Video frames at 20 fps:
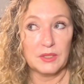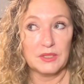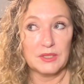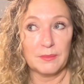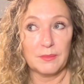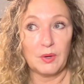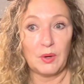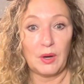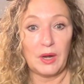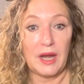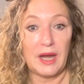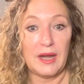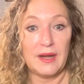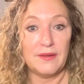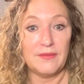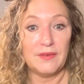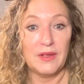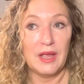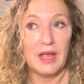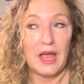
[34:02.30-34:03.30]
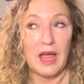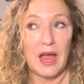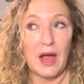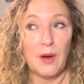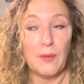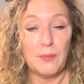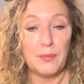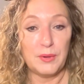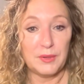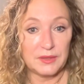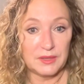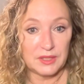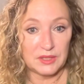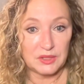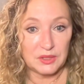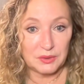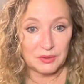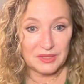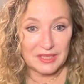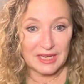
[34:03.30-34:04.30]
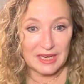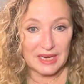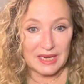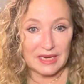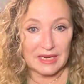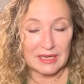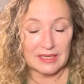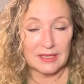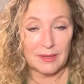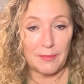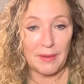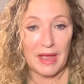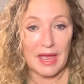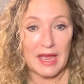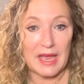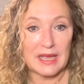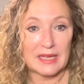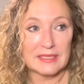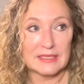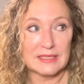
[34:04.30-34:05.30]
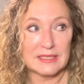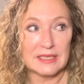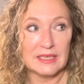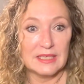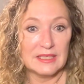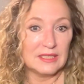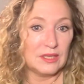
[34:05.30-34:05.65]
or some creative output that you did in the past